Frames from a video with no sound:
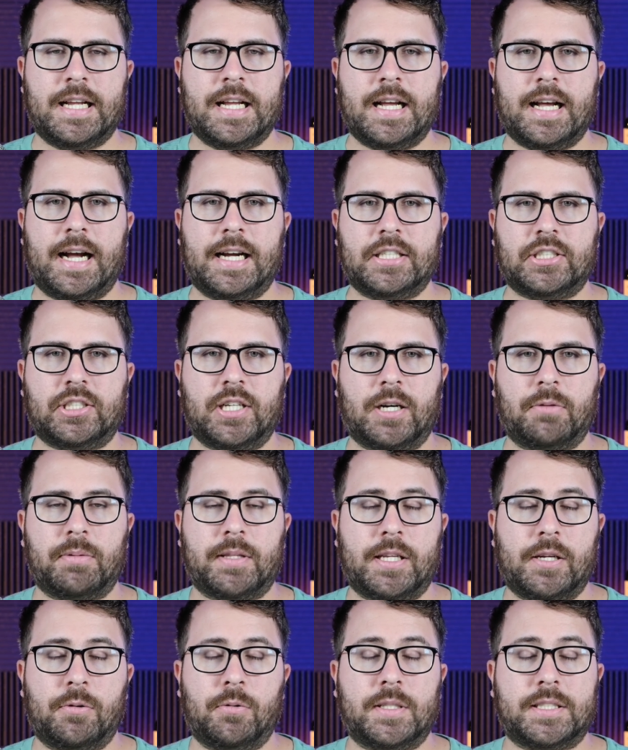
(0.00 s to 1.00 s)
I shared
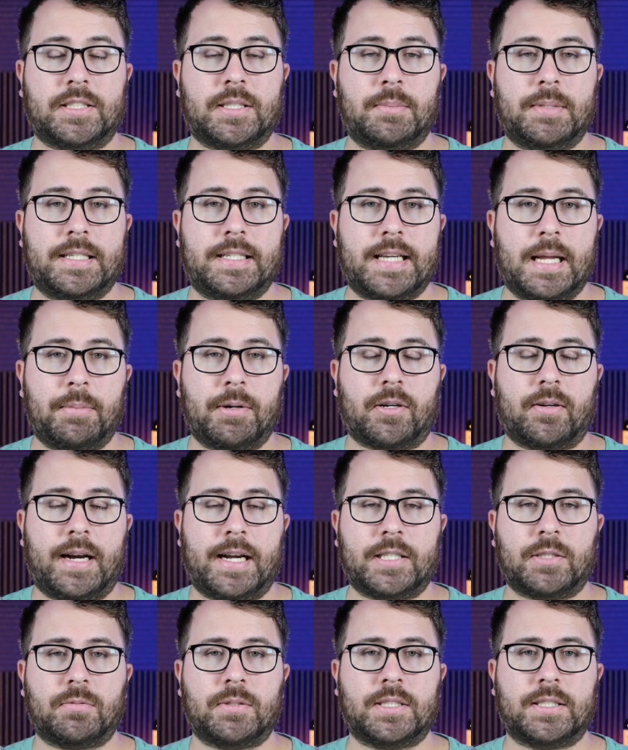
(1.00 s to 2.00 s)
with you what some
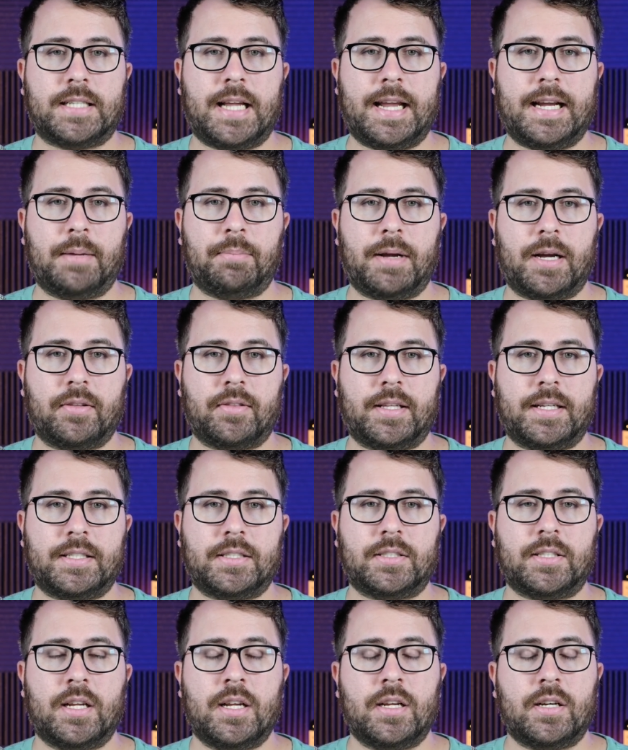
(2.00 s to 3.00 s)
Democrats were saying about
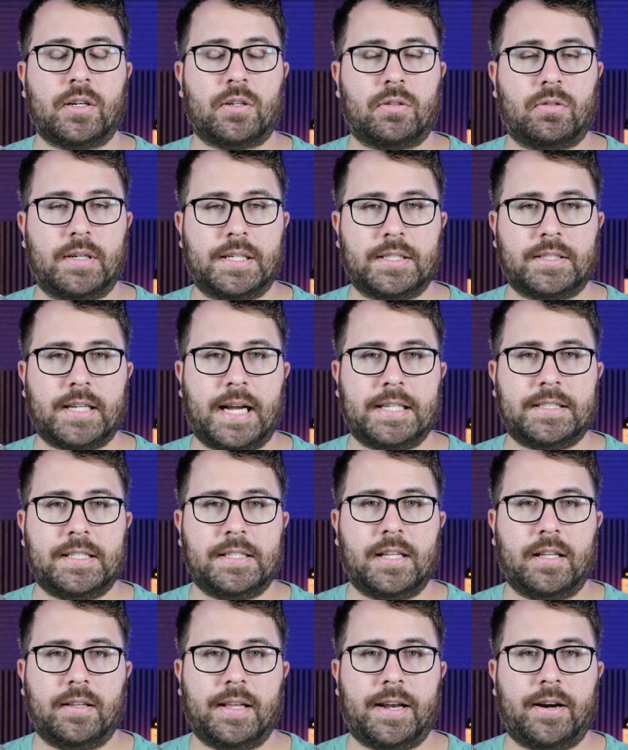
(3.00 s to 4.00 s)
this,
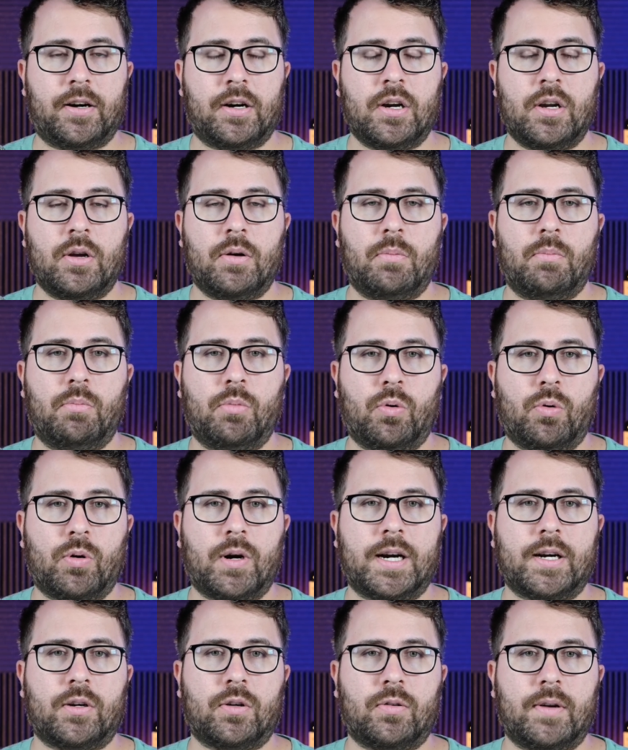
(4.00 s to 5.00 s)
criticizing the letter.
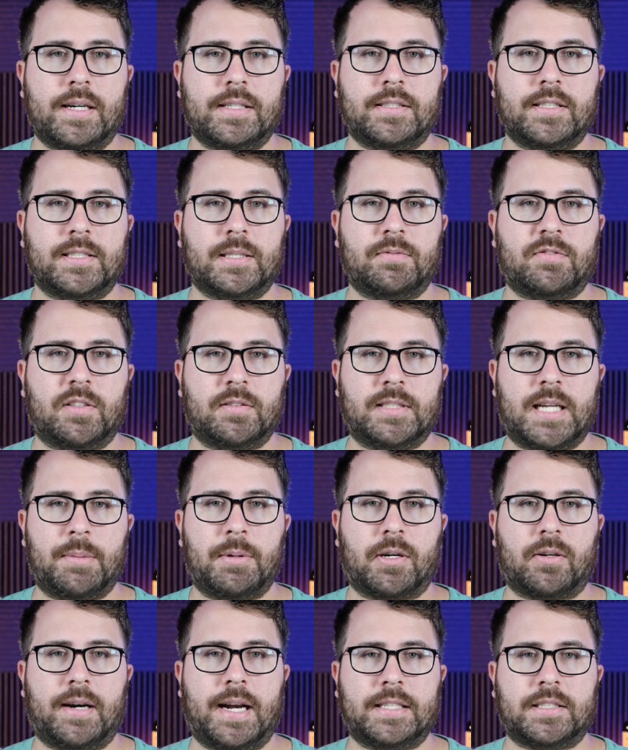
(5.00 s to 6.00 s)
More criticism from
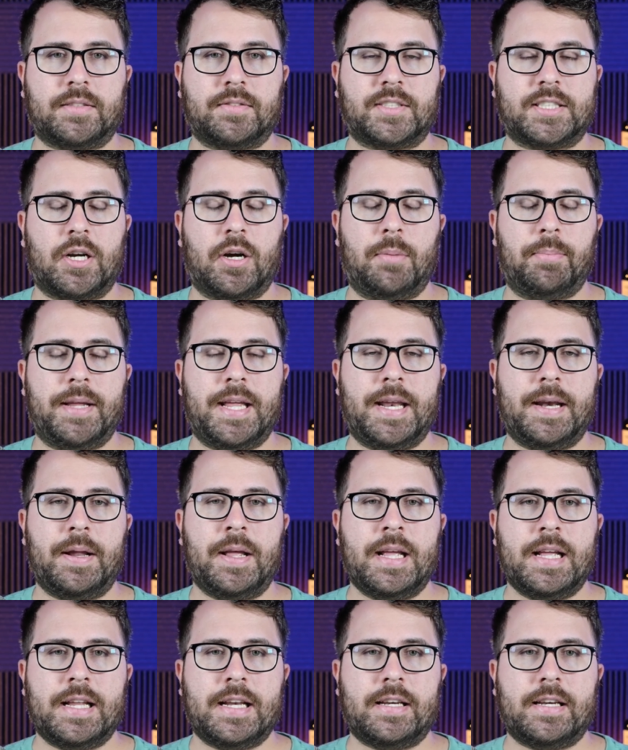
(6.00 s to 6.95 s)
Democrats has come in.